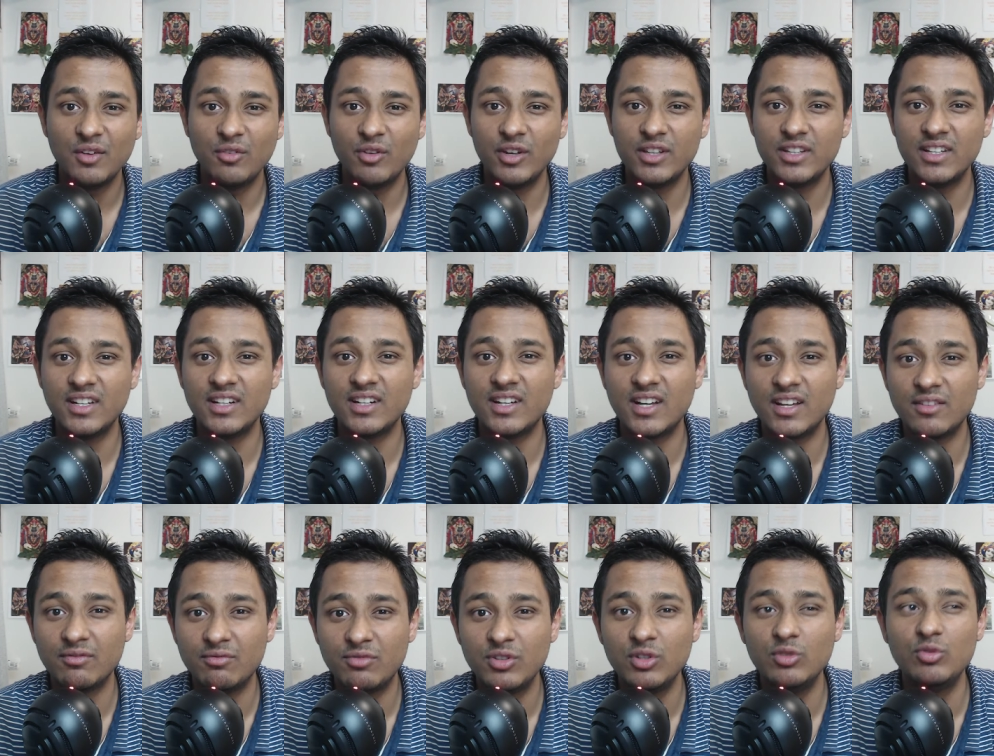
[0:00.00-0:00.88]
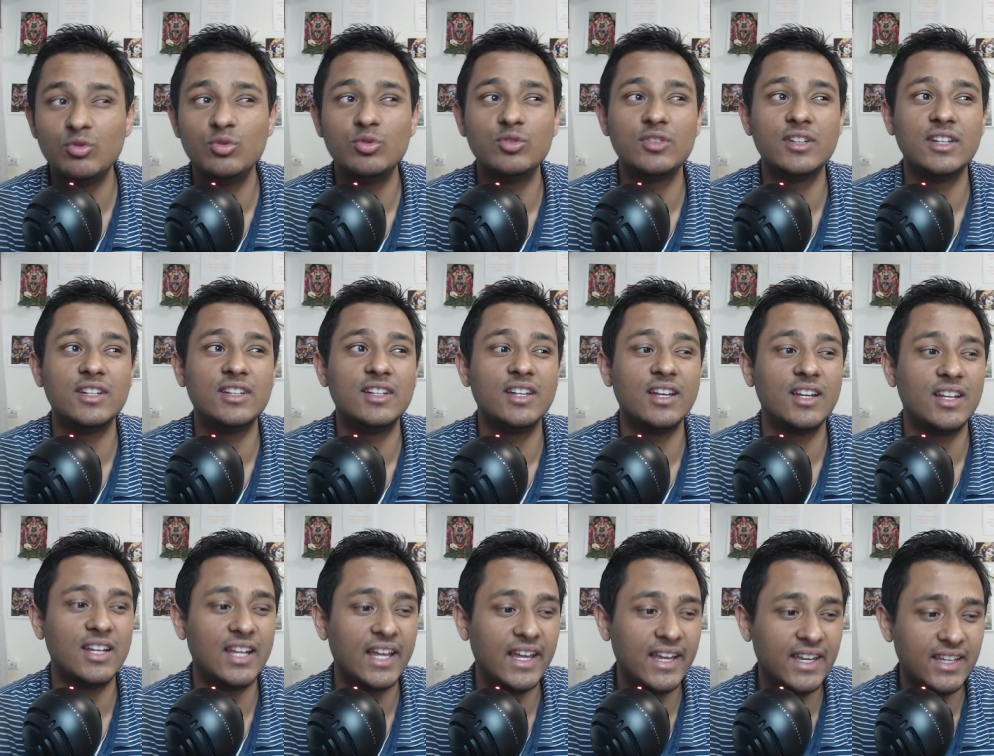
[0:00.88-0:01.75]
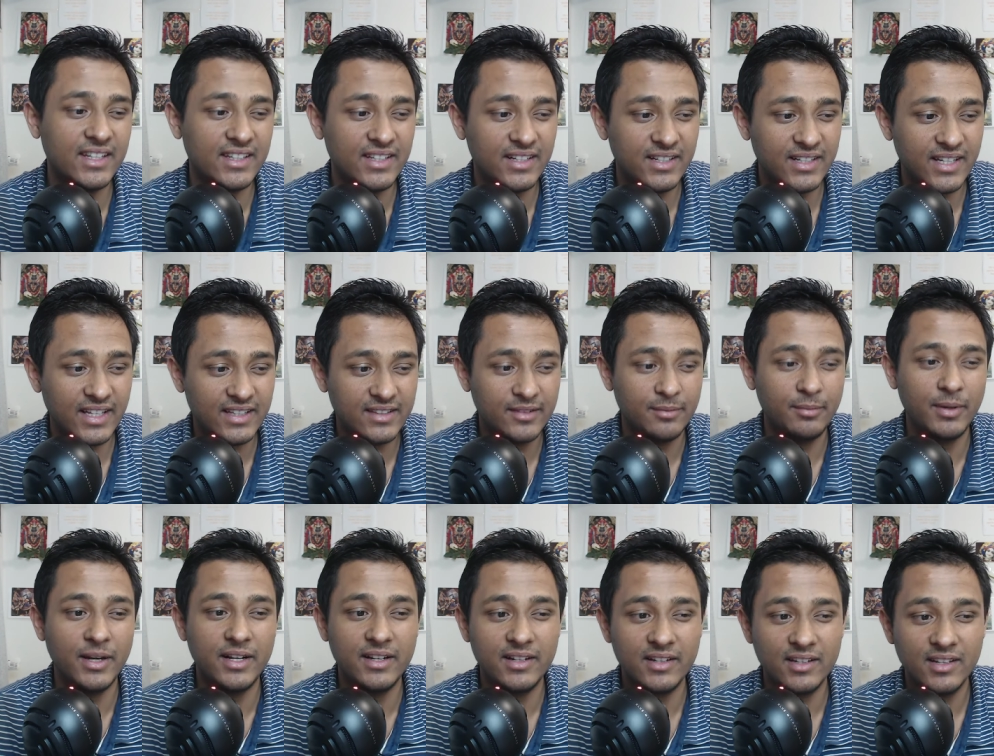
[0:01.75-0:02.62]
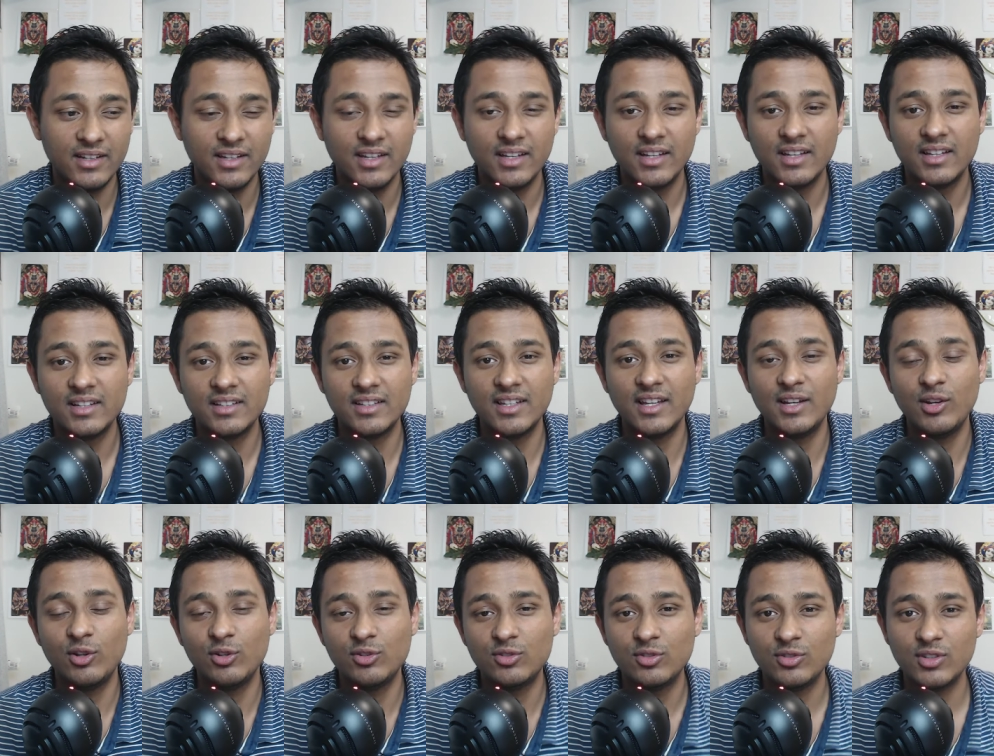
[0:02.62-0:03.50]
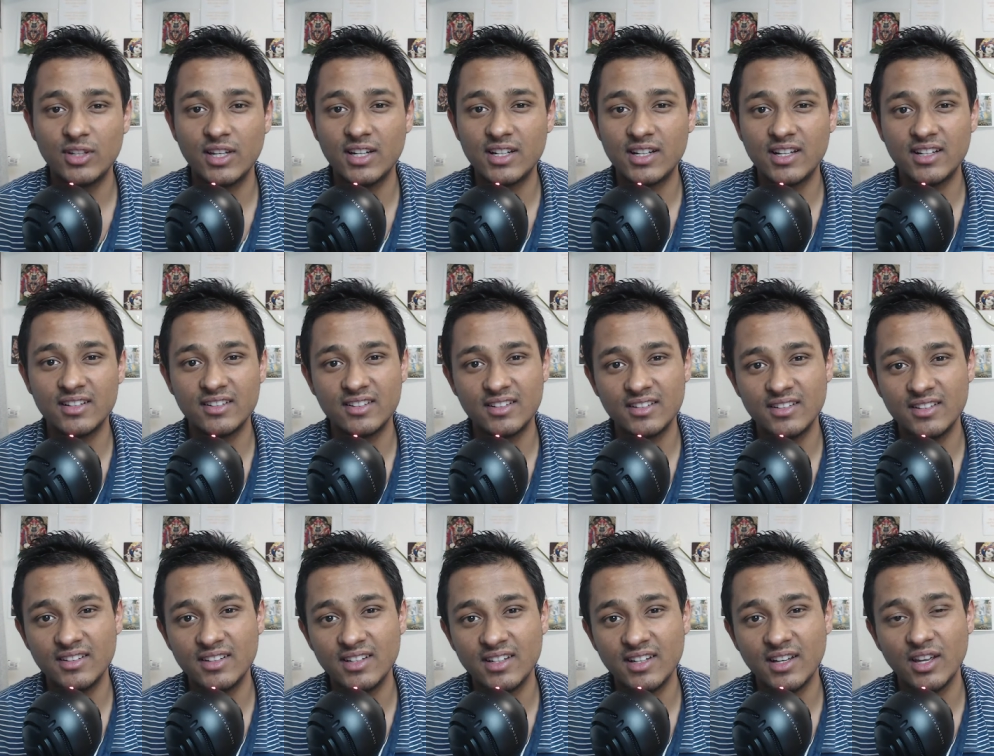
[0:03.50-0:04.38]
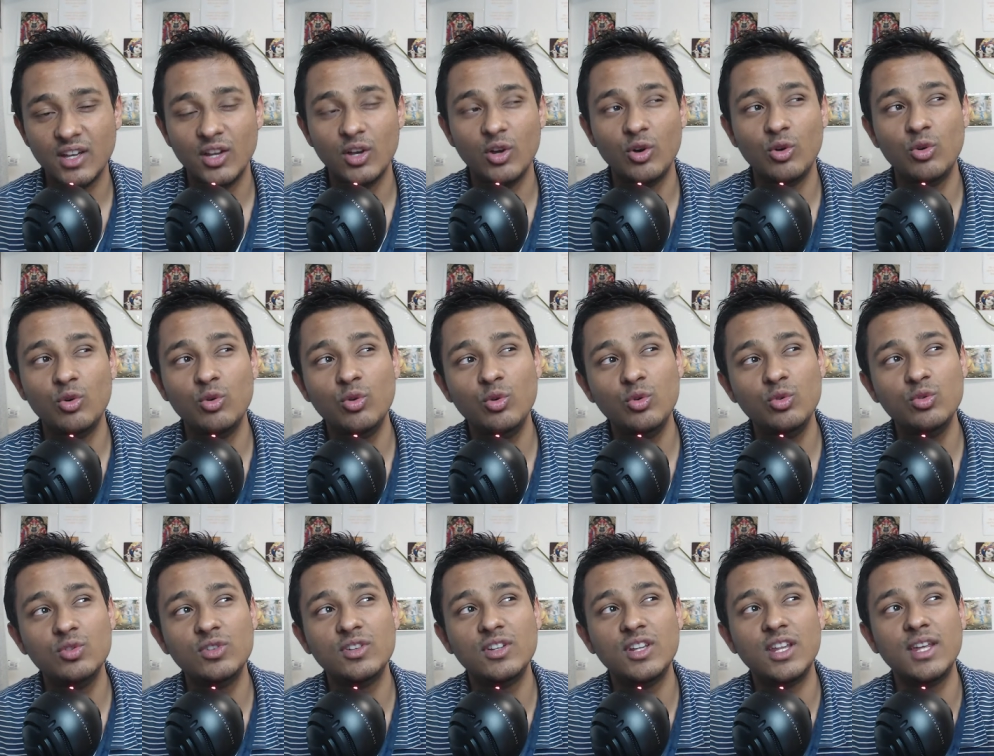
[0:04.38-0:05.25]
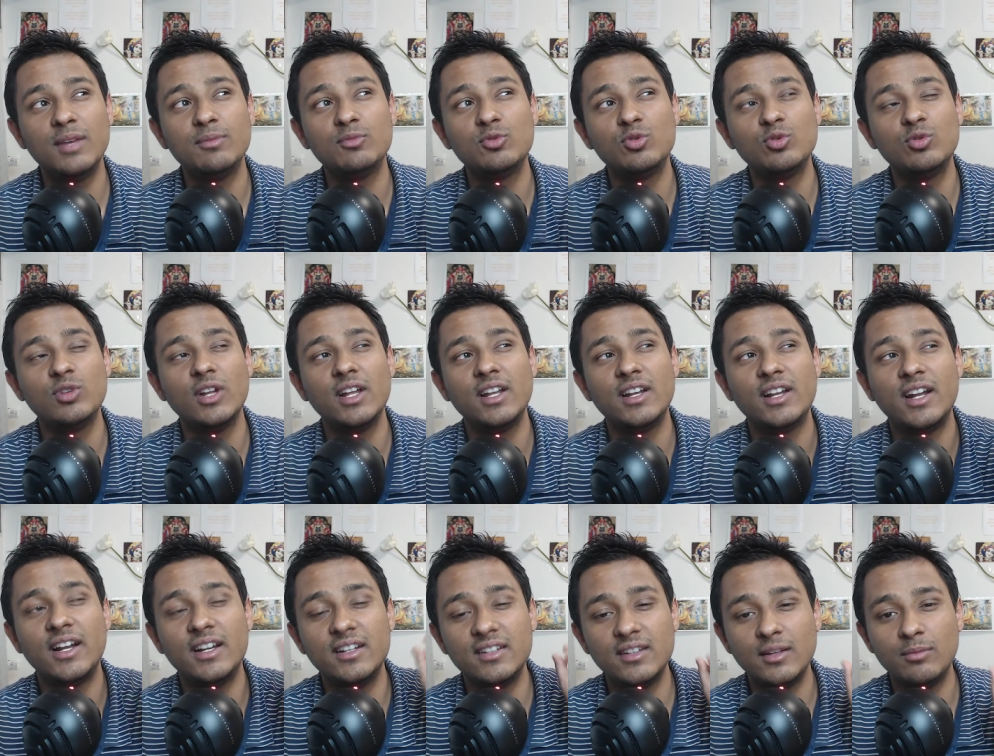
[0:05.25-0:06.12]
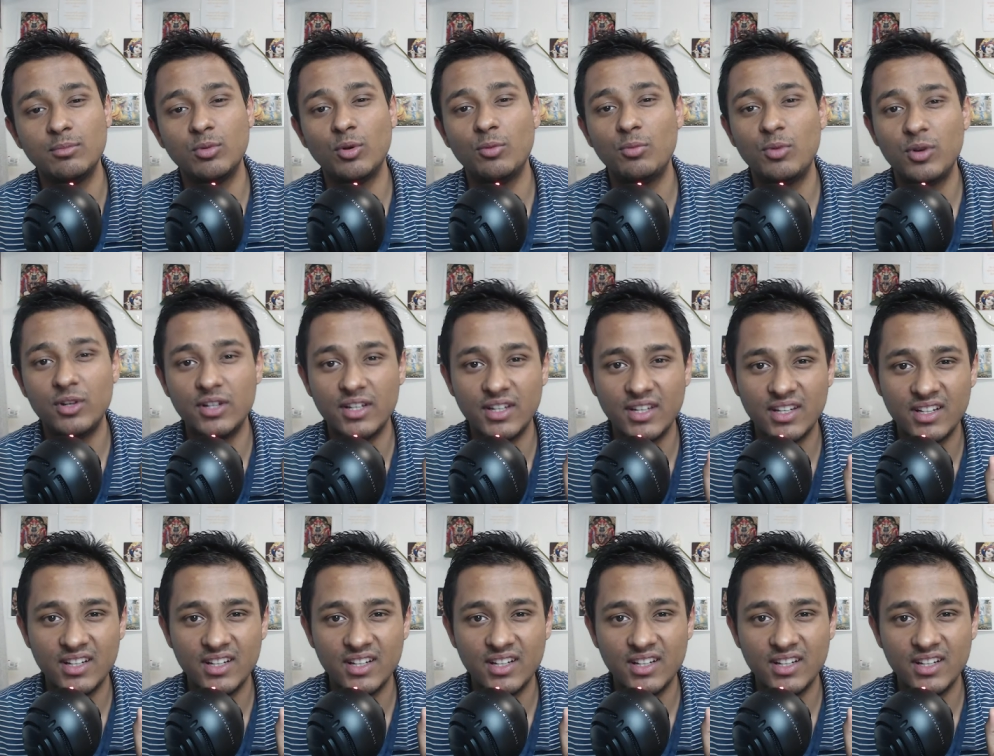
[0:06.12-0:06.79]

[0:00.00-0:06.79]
when they are confused and they are lying in the deathbed then also they are considering whose name should i write the property in